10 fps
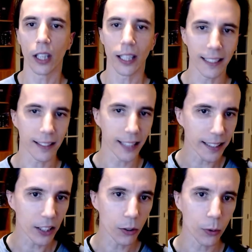Now,
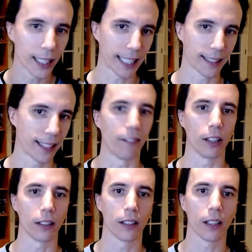let's take this to the next
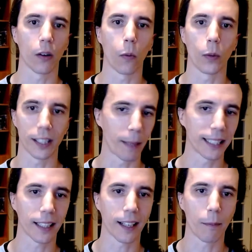level with
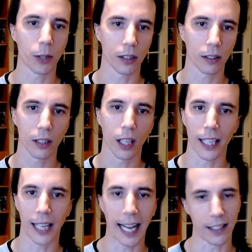semantic captions
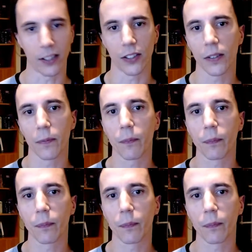and answers.